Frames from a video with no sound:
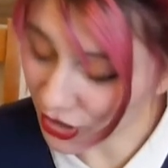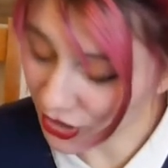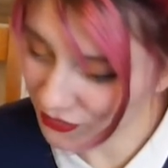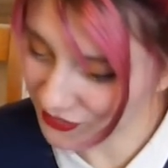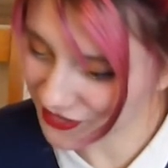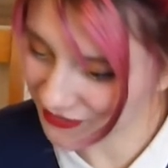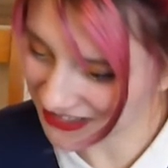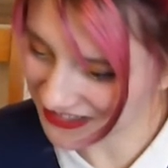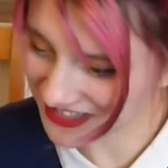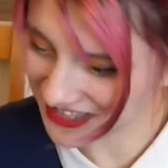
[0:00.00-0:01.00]
know. Stop
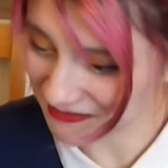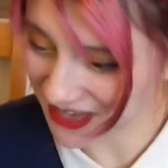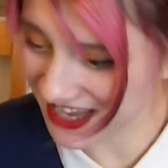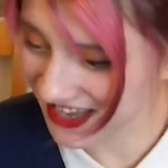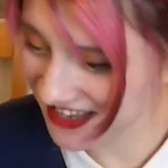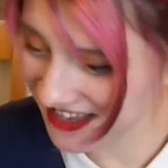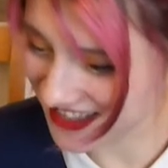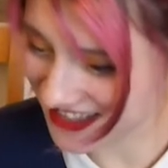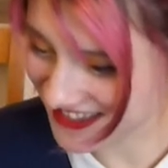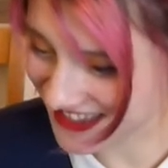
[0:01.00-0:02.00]
asking me
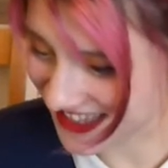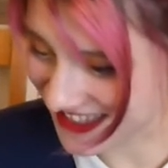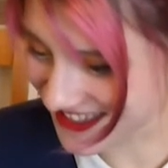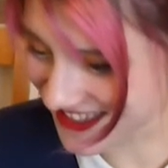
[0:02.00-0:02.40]
these things.